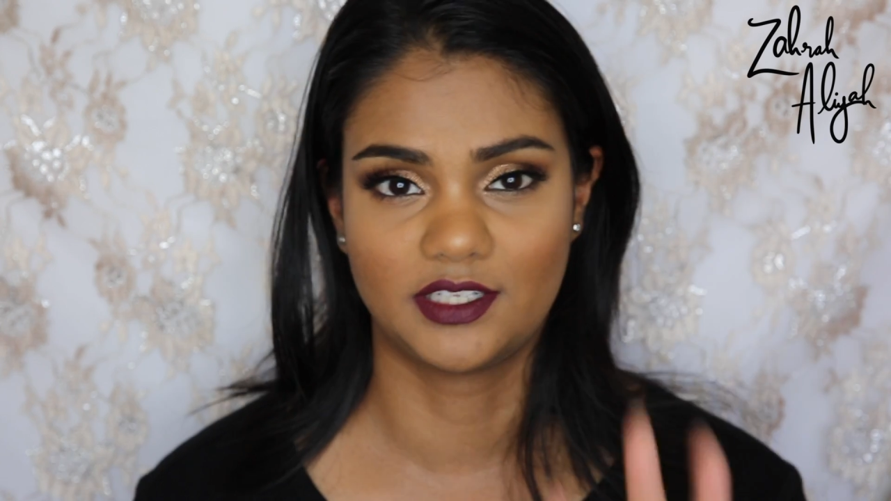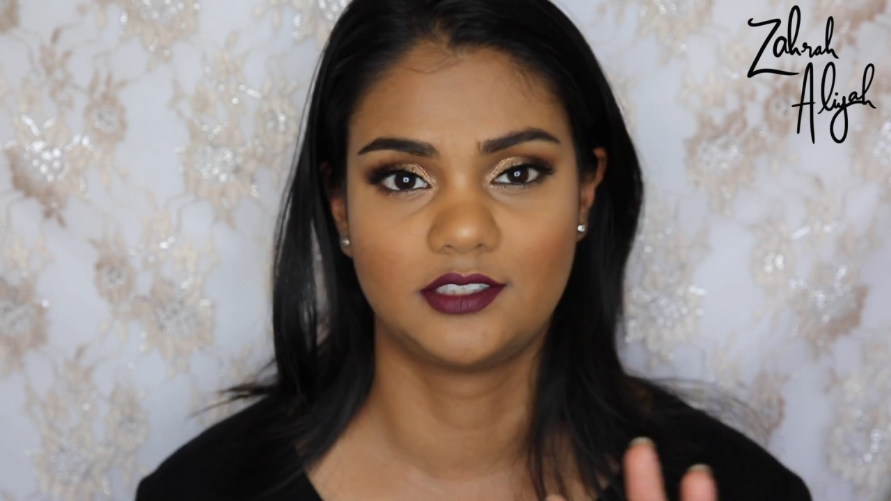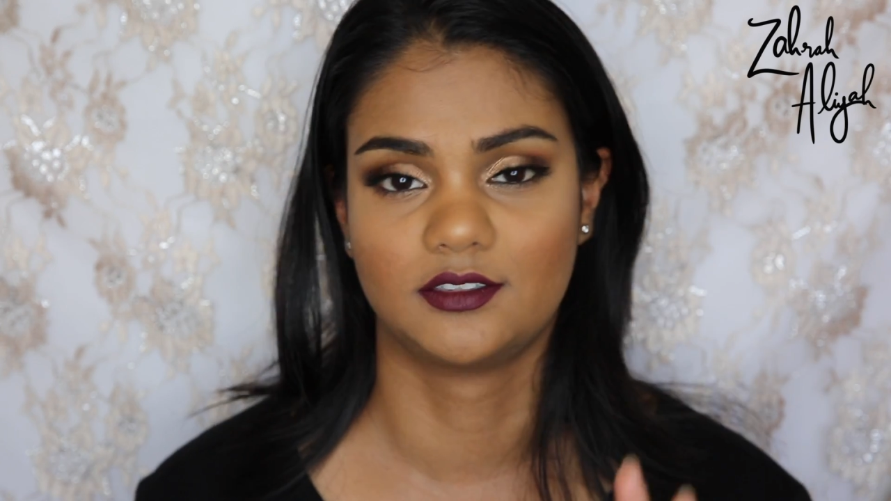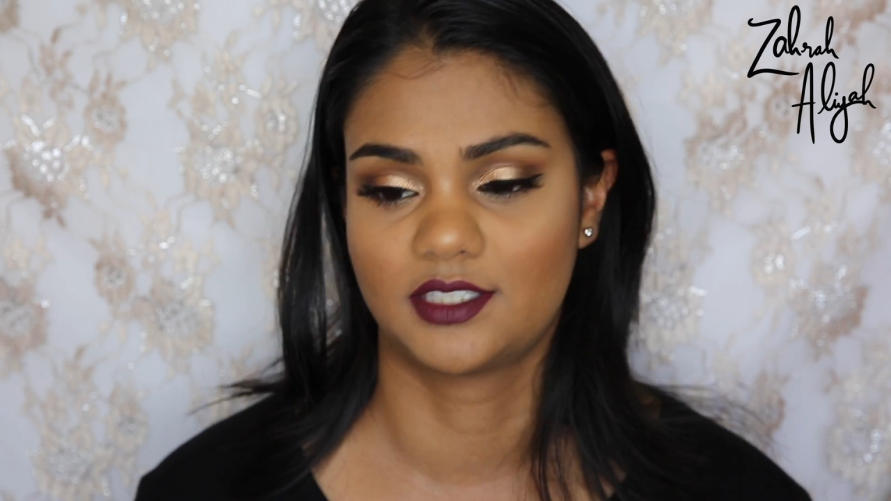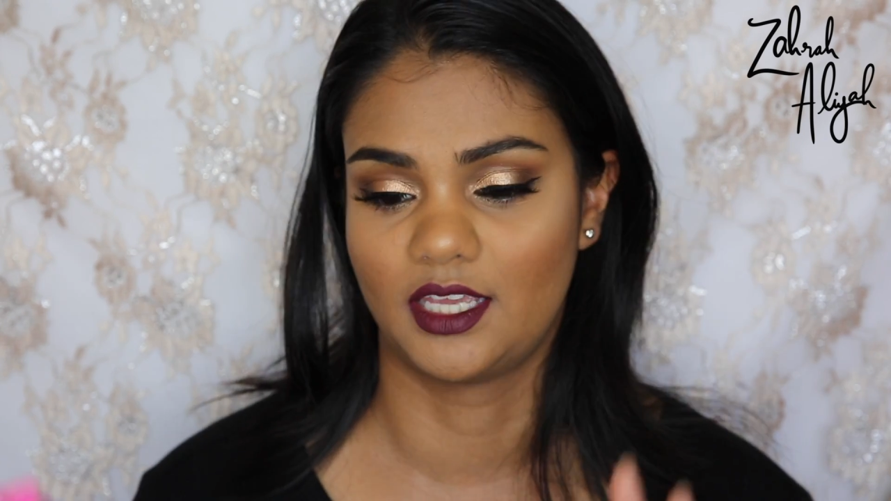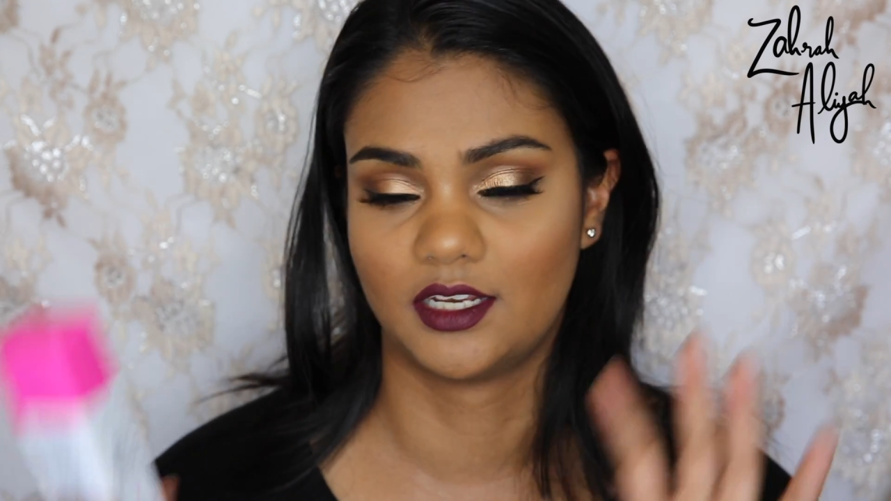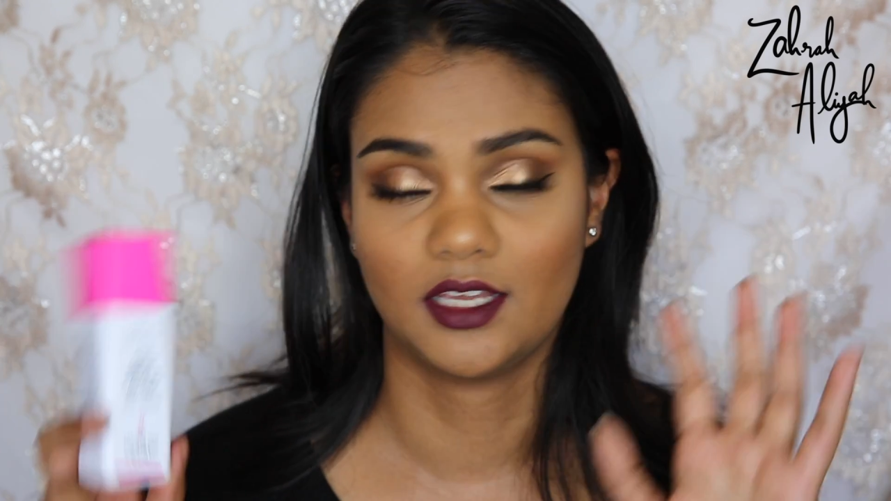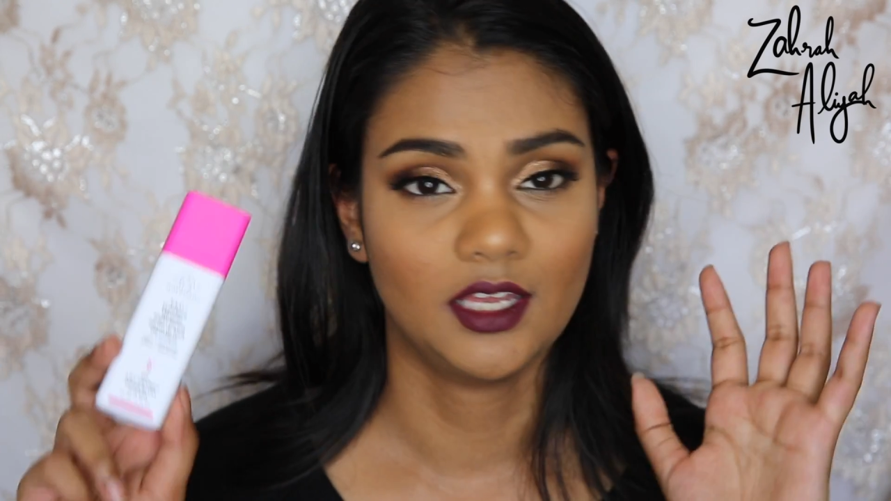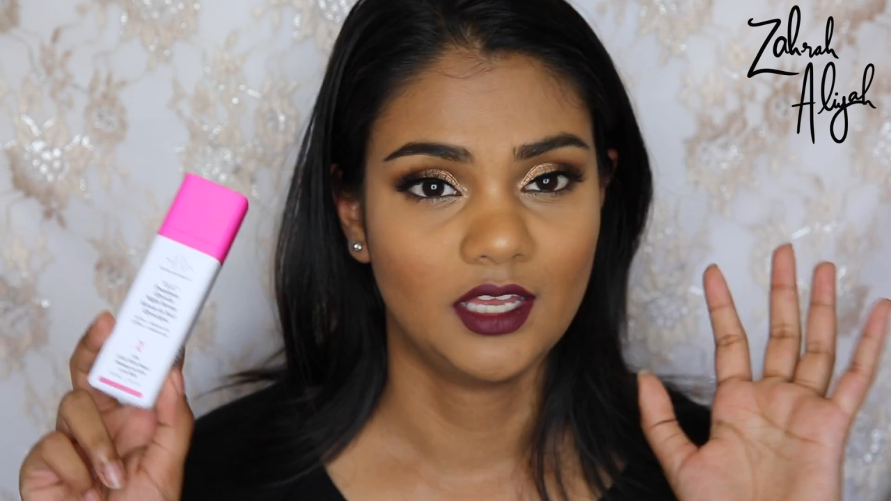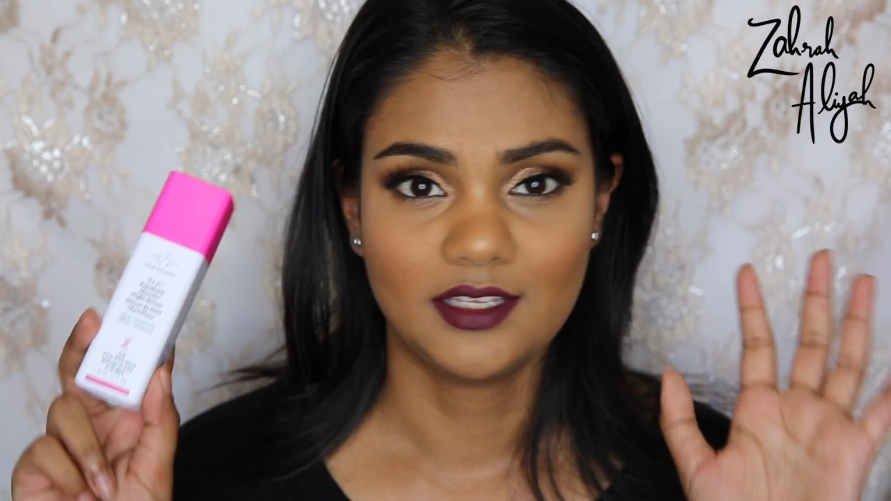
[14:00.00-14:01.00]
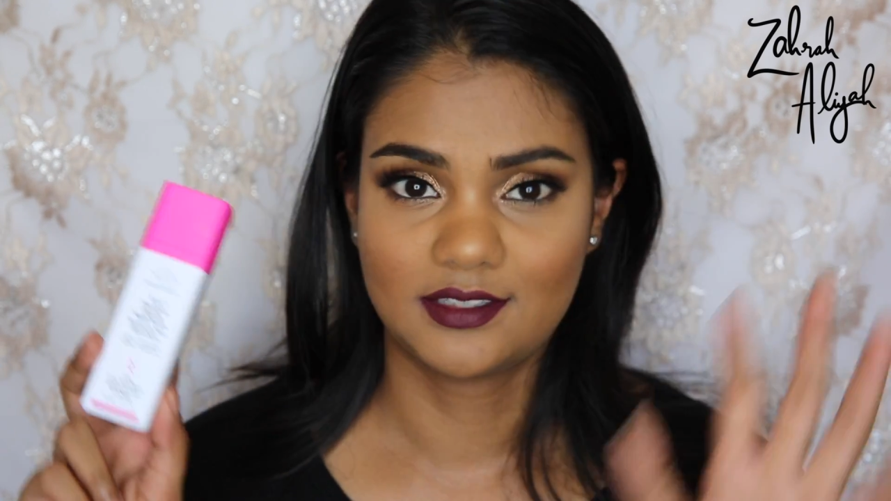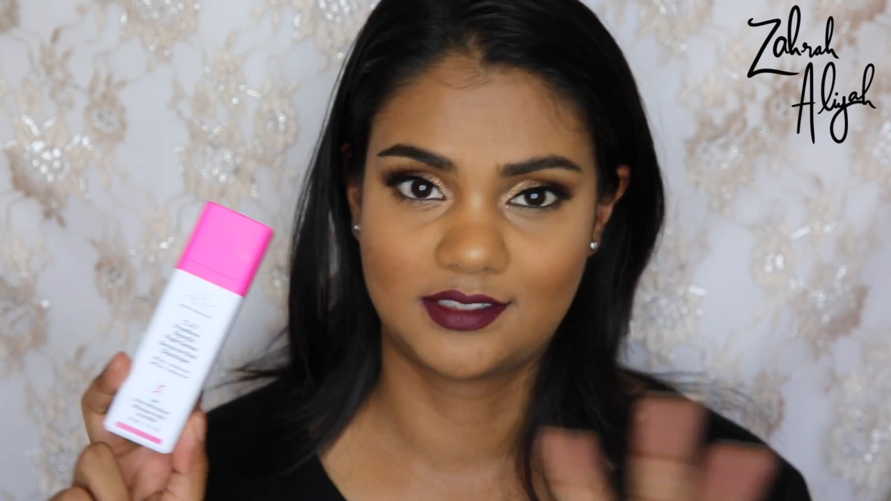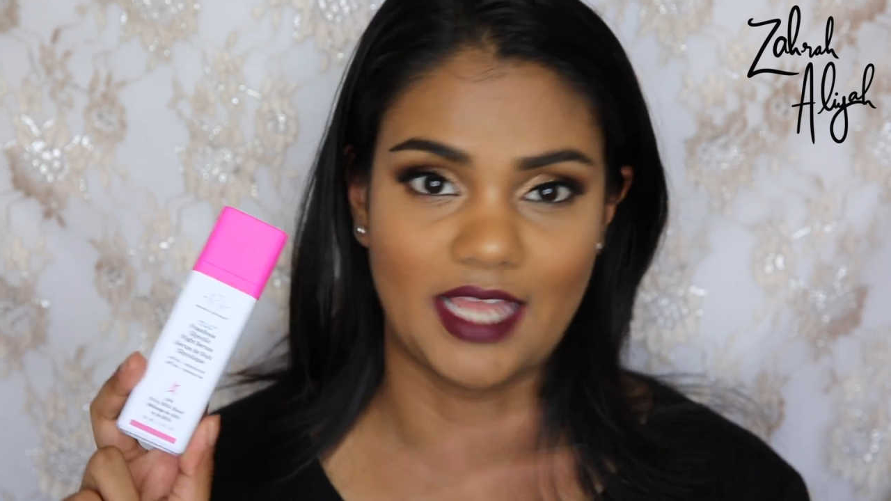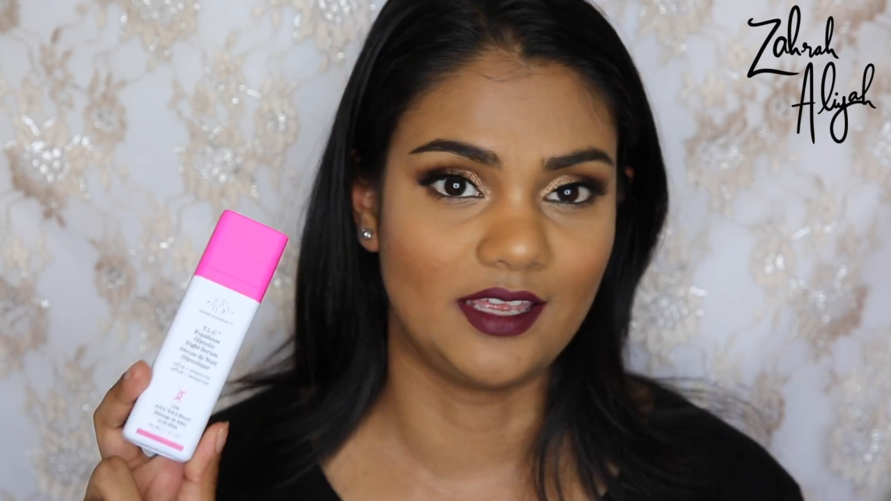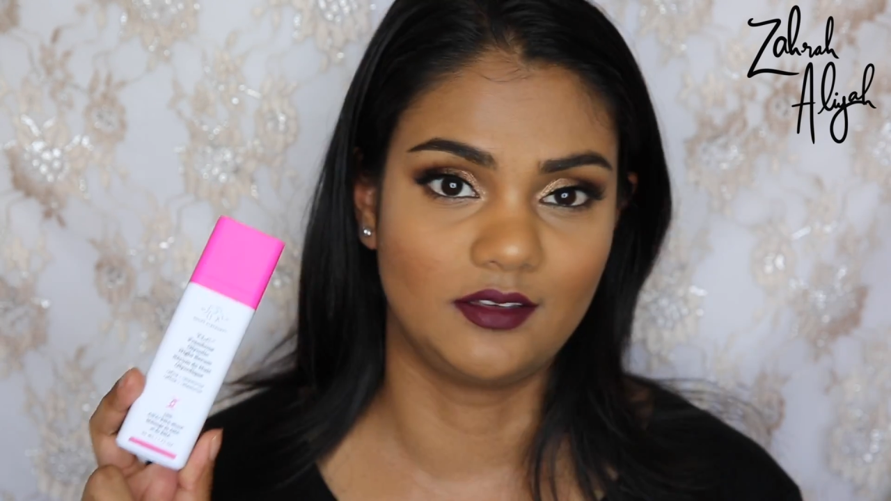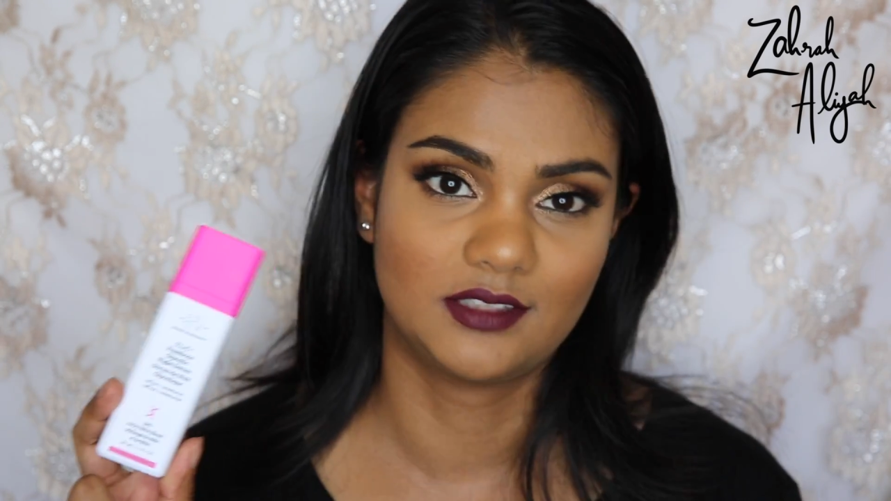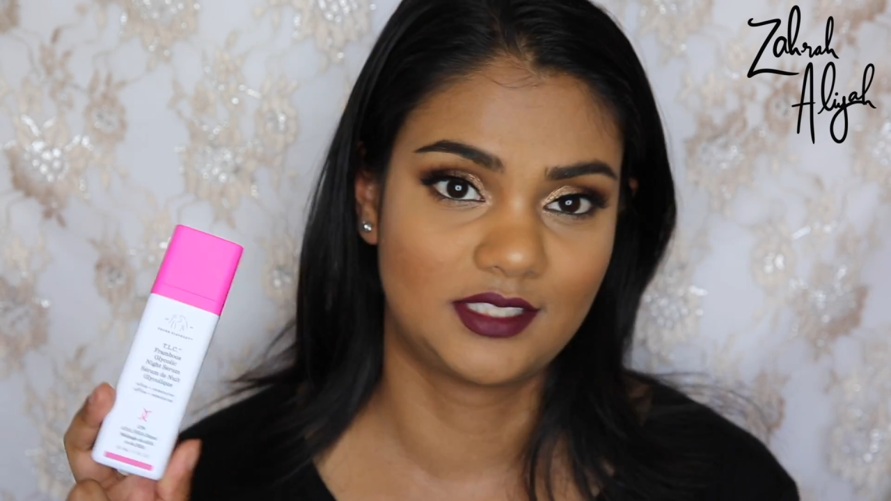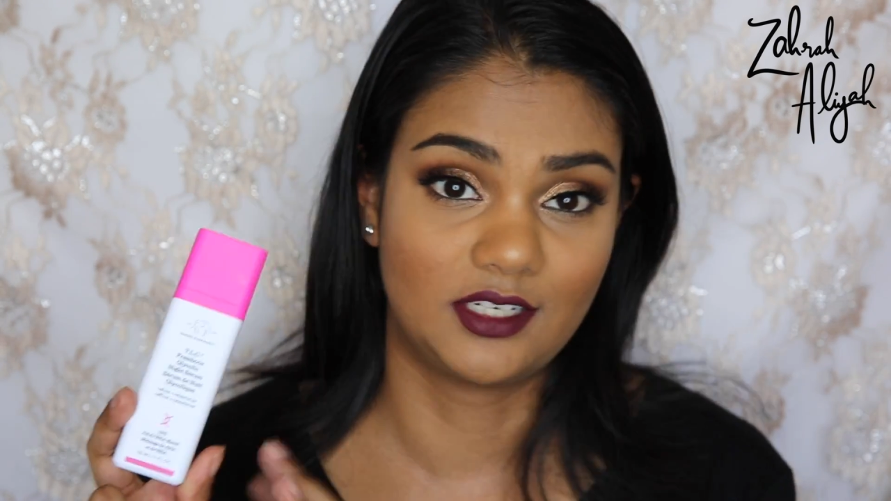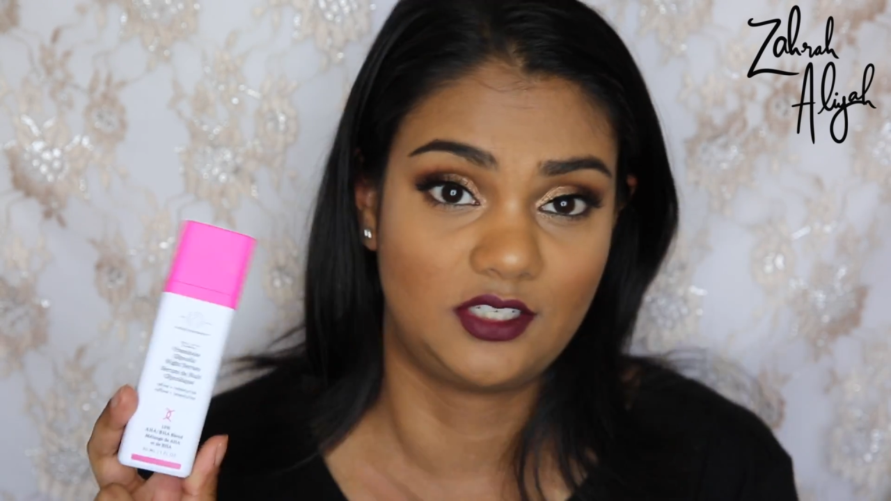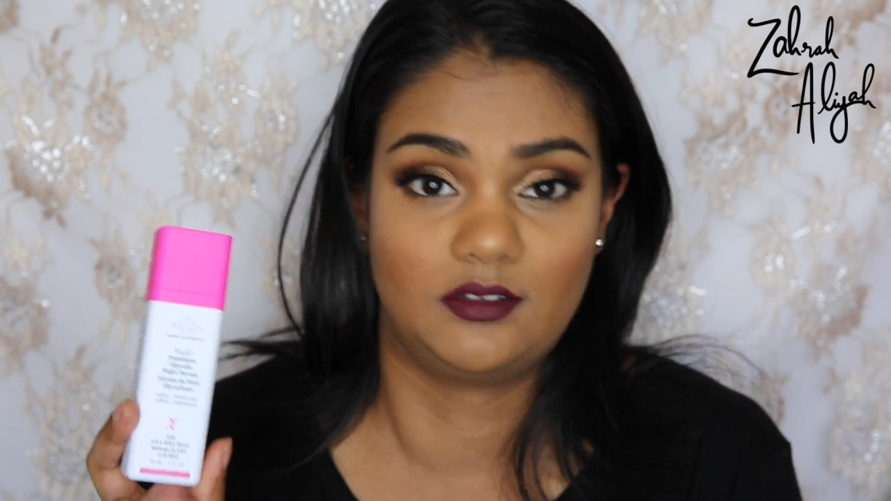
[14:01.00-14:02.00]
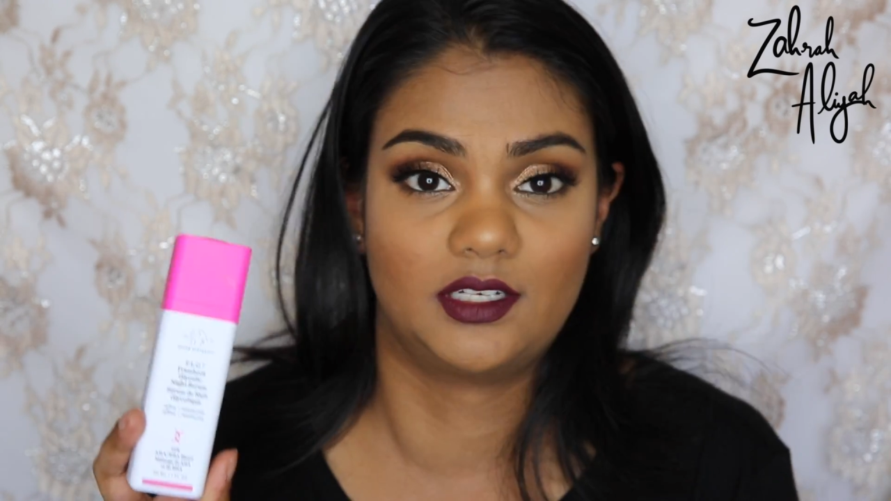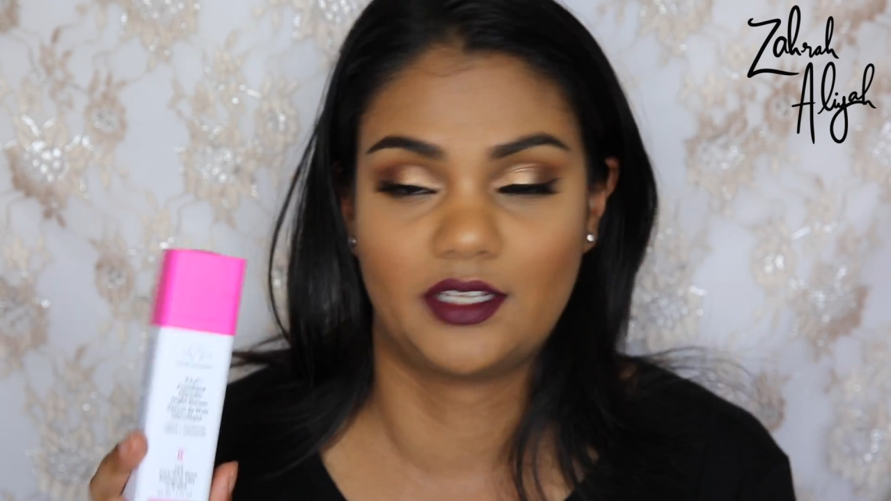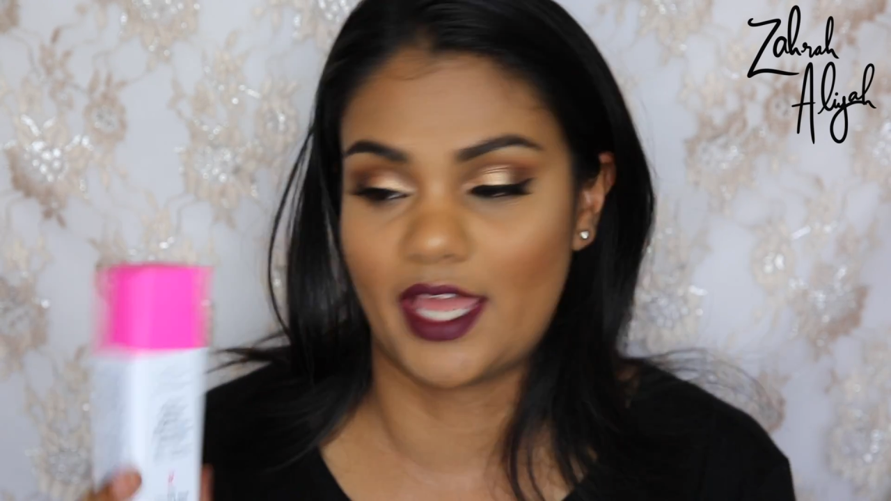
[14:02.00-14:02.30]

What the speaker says: fixing your skin, stick to it.